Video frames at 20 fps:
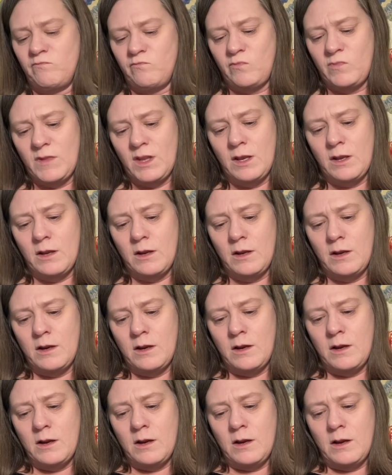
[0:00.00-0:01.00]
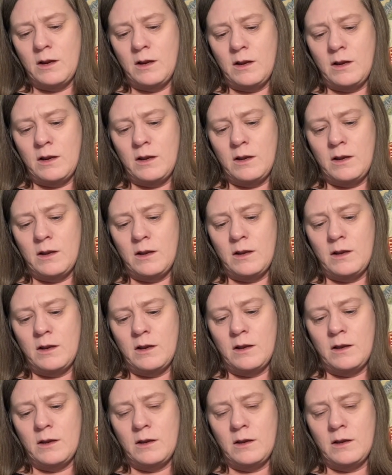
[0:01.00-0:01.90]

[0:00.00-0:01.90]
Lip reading: (silence)